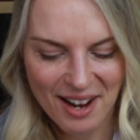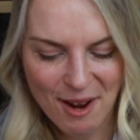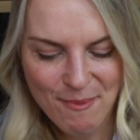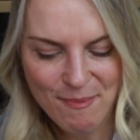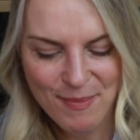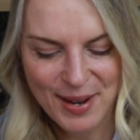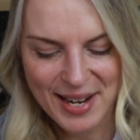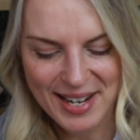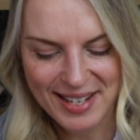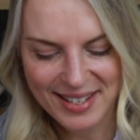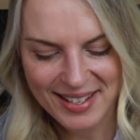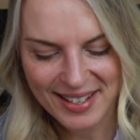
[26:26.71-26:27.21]
I
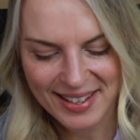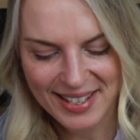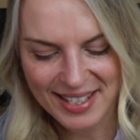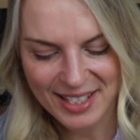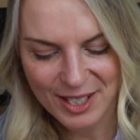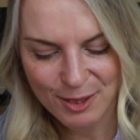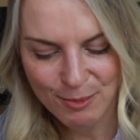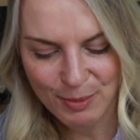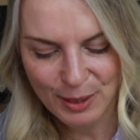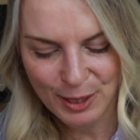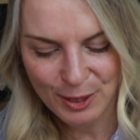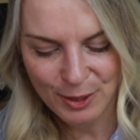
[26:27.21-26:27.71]
picked
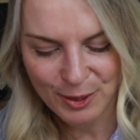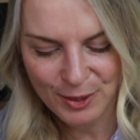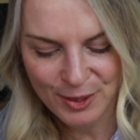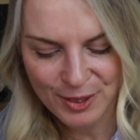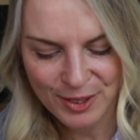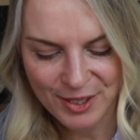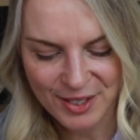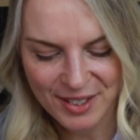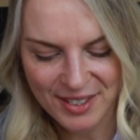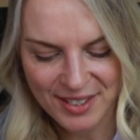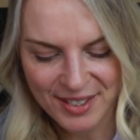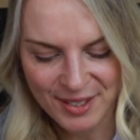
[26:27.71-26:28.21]
this
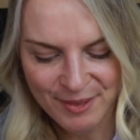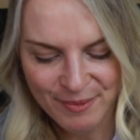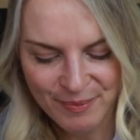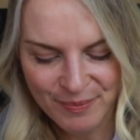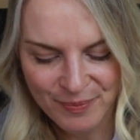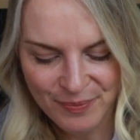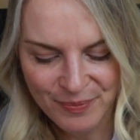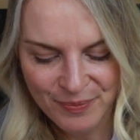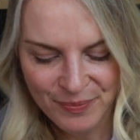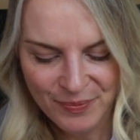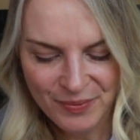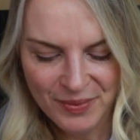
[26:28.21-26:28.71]
because
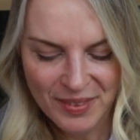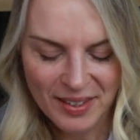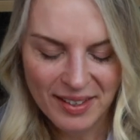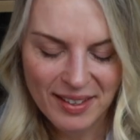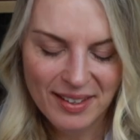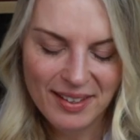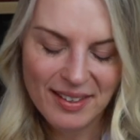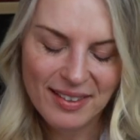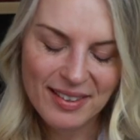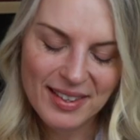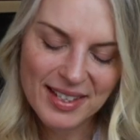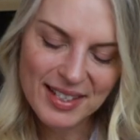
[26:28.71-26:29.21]

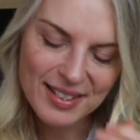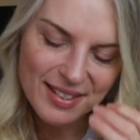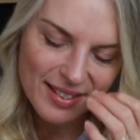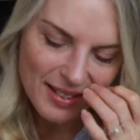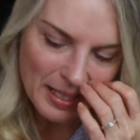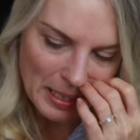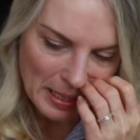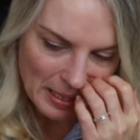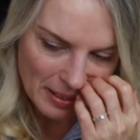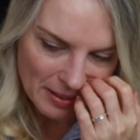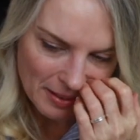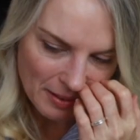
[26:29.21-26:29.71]
this
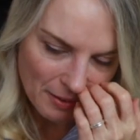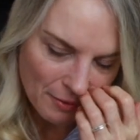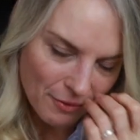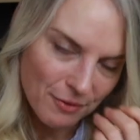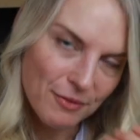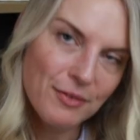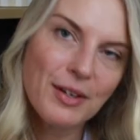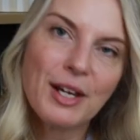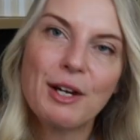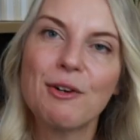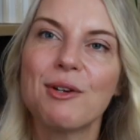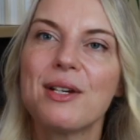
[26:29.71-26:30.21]
is a
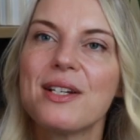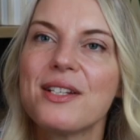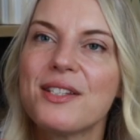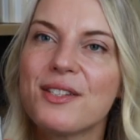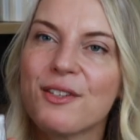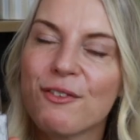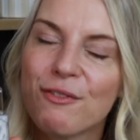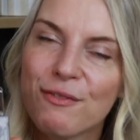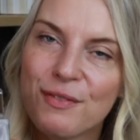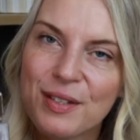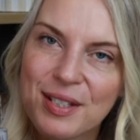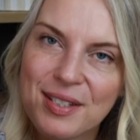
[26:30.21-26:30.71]
very
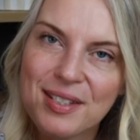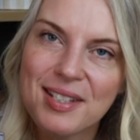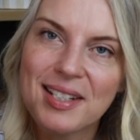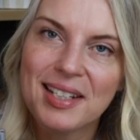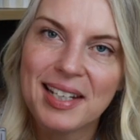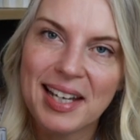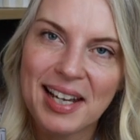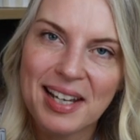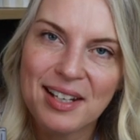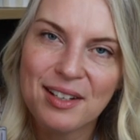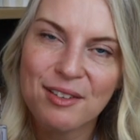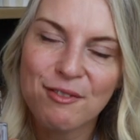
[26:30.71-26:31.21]

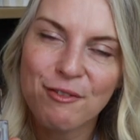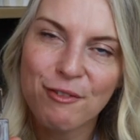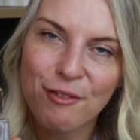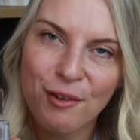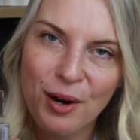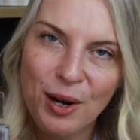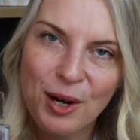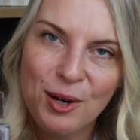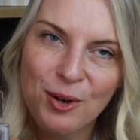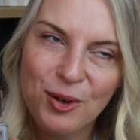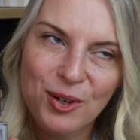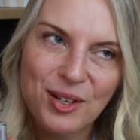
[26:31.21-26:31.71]
sophisticated
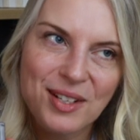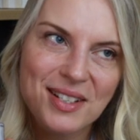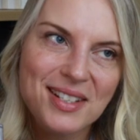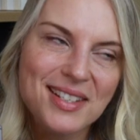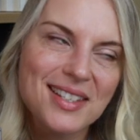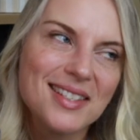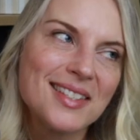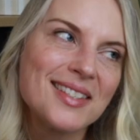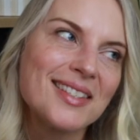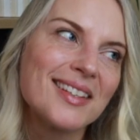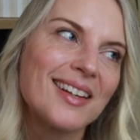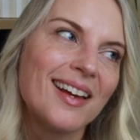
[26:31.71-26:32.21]

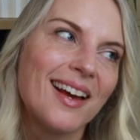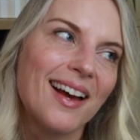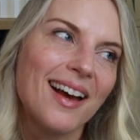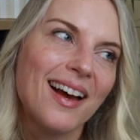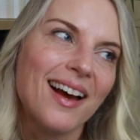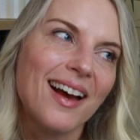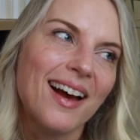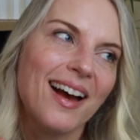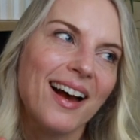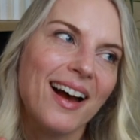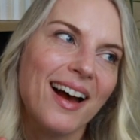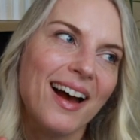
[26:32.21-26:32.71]
fragrance
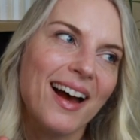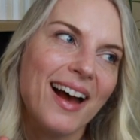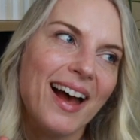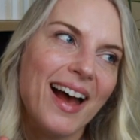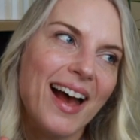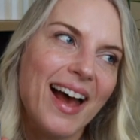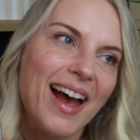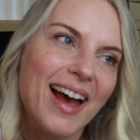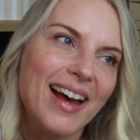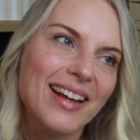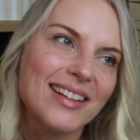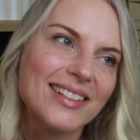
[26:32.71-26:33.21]

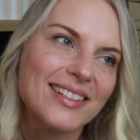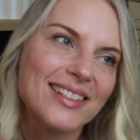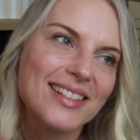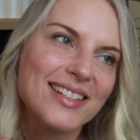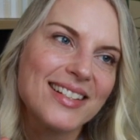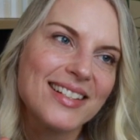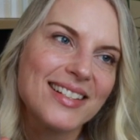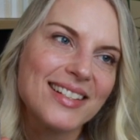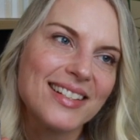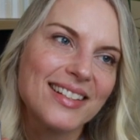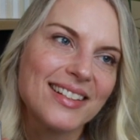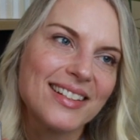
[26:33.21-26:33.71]
and
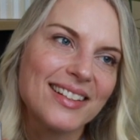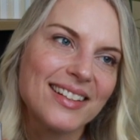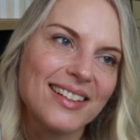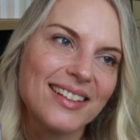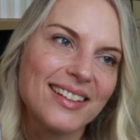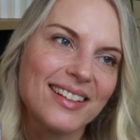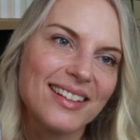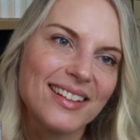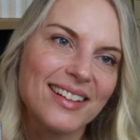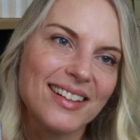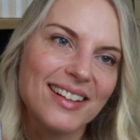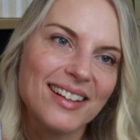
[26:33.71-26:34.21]

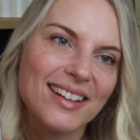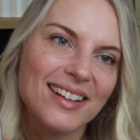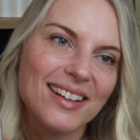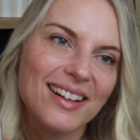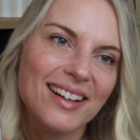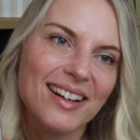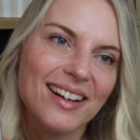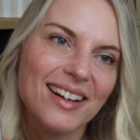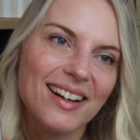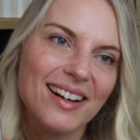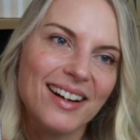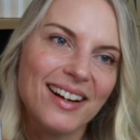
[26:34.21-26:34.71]

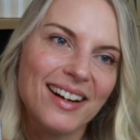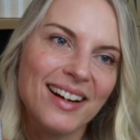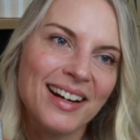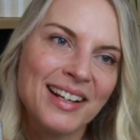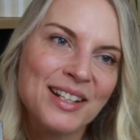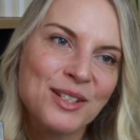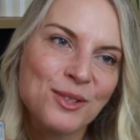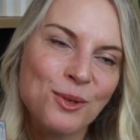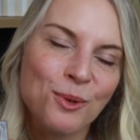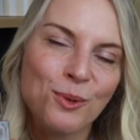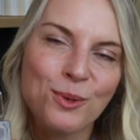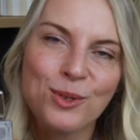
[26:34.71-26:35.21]

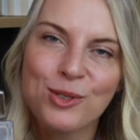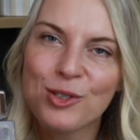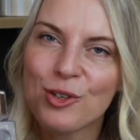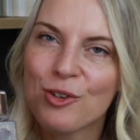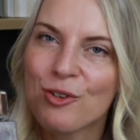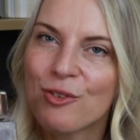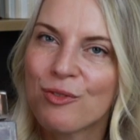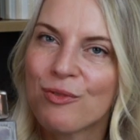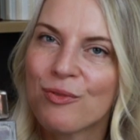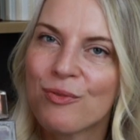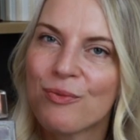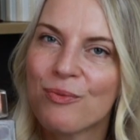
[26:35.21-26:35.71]
it's
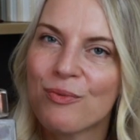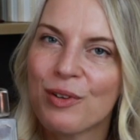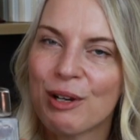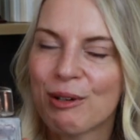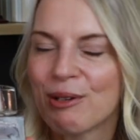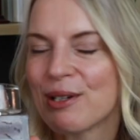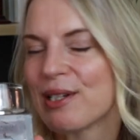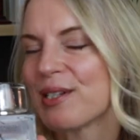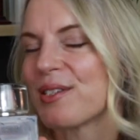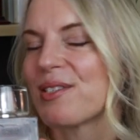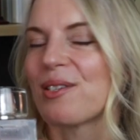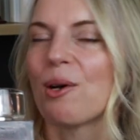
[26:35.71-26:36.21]
also
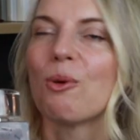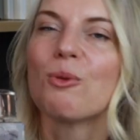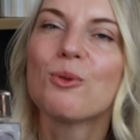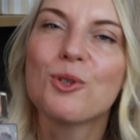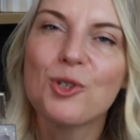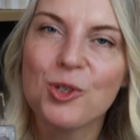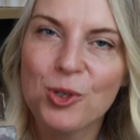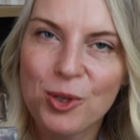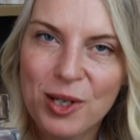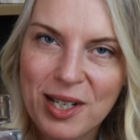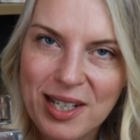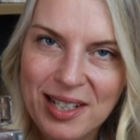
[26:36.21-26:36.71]
very
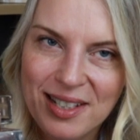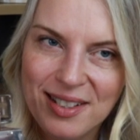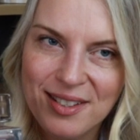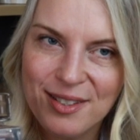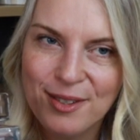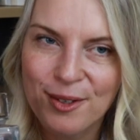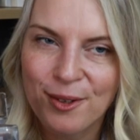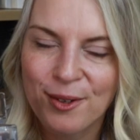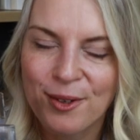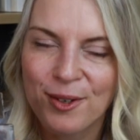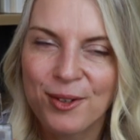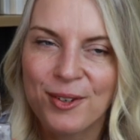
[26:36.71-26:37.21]
sultry.
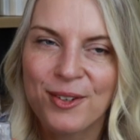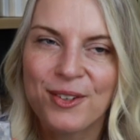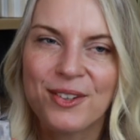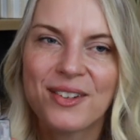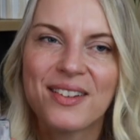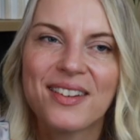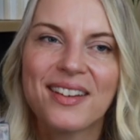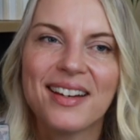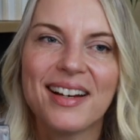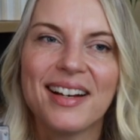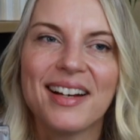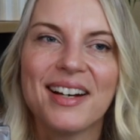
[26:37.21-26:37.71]
So
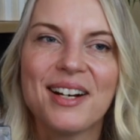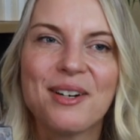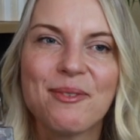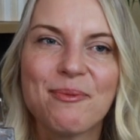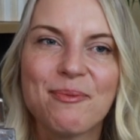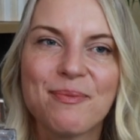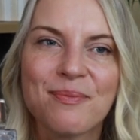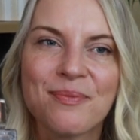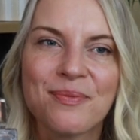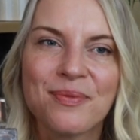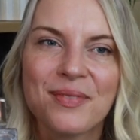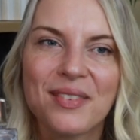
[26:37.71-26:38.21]

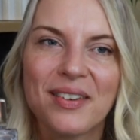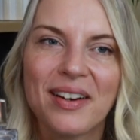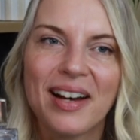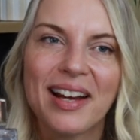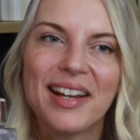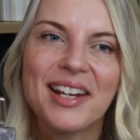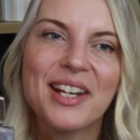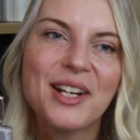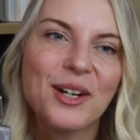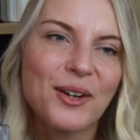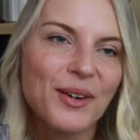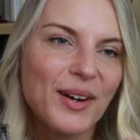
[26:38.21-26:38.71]
um,
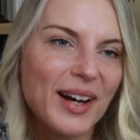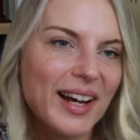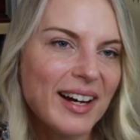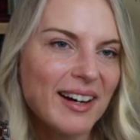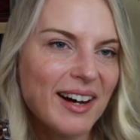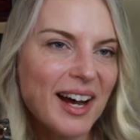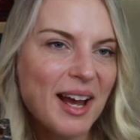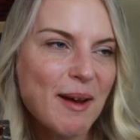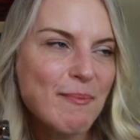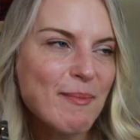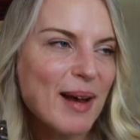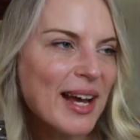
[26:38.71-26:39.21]
I, you know, I,
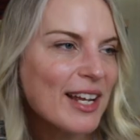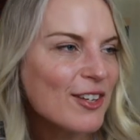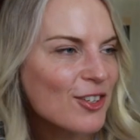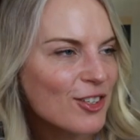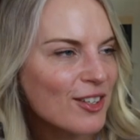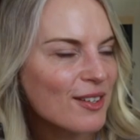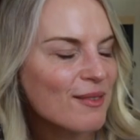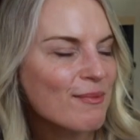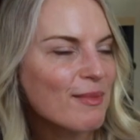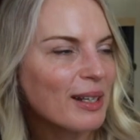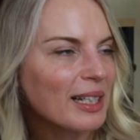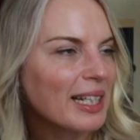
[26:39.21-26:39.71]
I
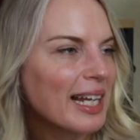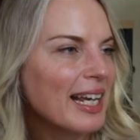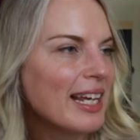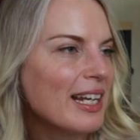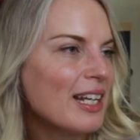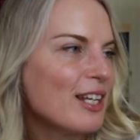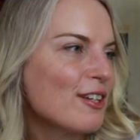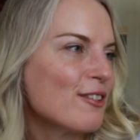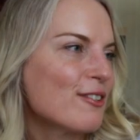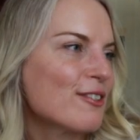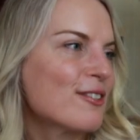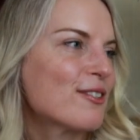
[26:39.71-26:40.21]
imagine
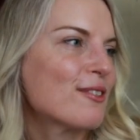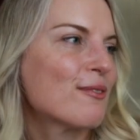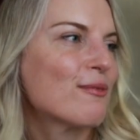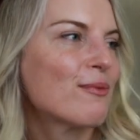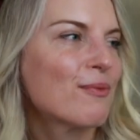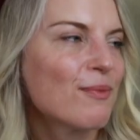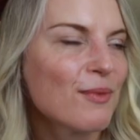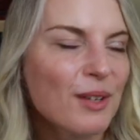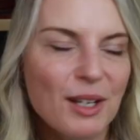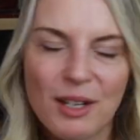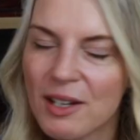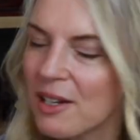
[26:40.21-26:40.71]
Melania is a,
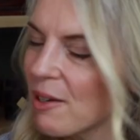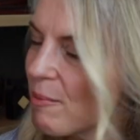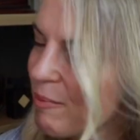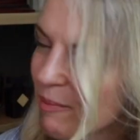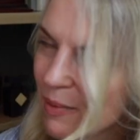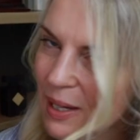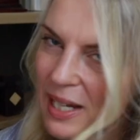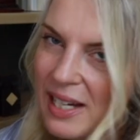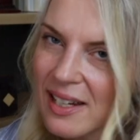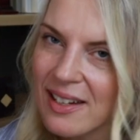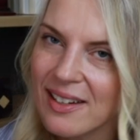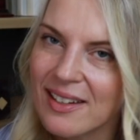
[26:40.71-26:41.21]
can
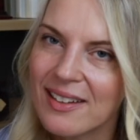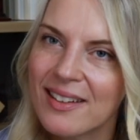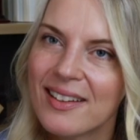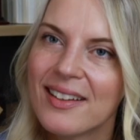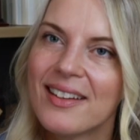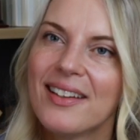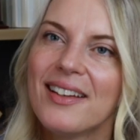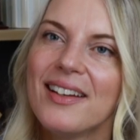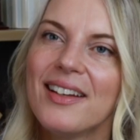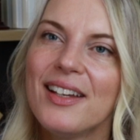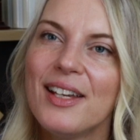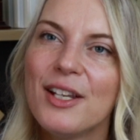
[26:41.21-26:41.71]
be,
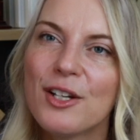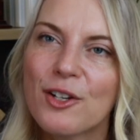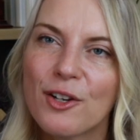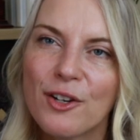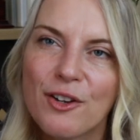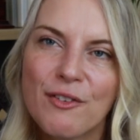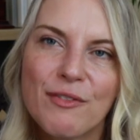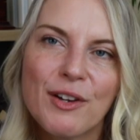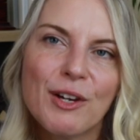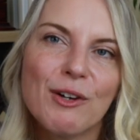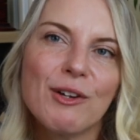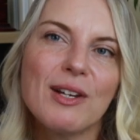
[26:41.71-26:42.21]
you
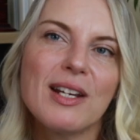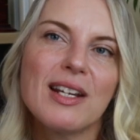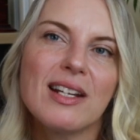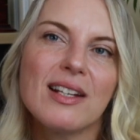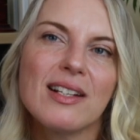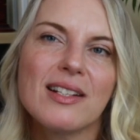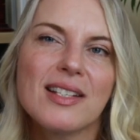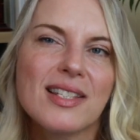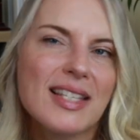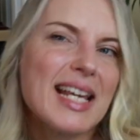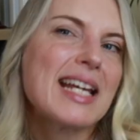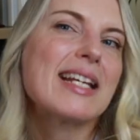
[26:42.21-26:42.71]
know, a
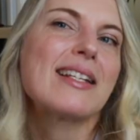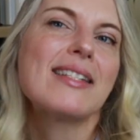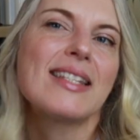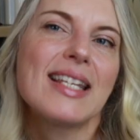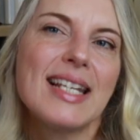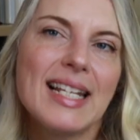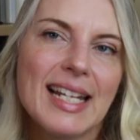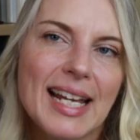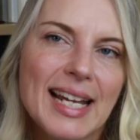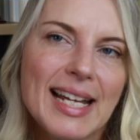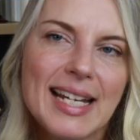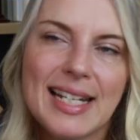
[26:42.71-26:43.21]
very
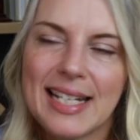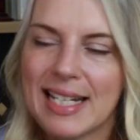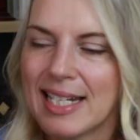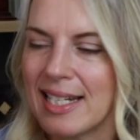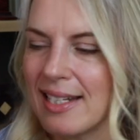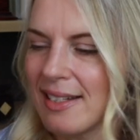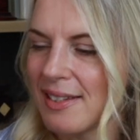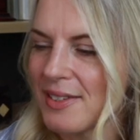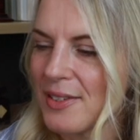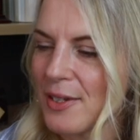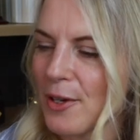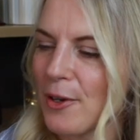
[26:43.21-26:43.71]
sexy
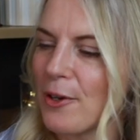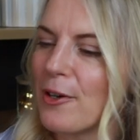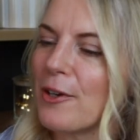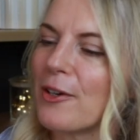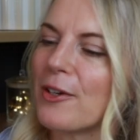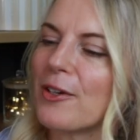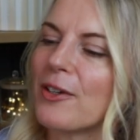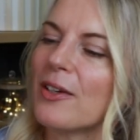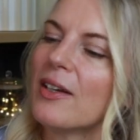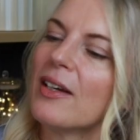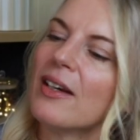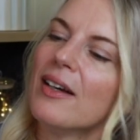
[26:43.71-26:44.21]
lady.
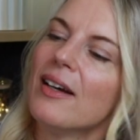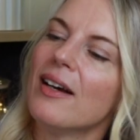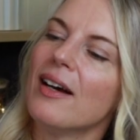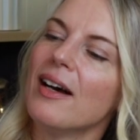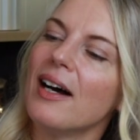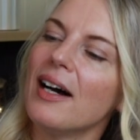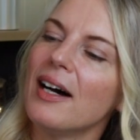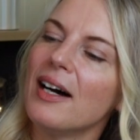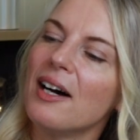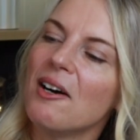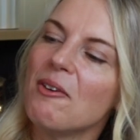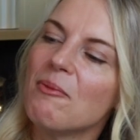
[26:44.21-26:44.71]
So
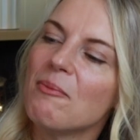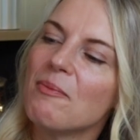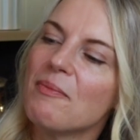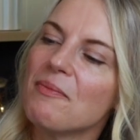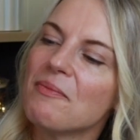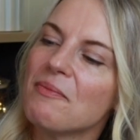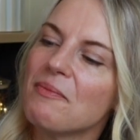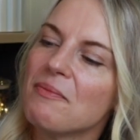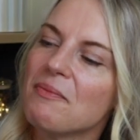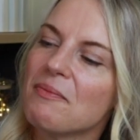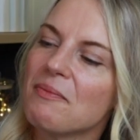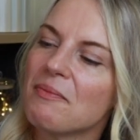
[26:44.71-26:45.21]

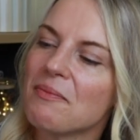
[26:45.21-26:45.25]
um,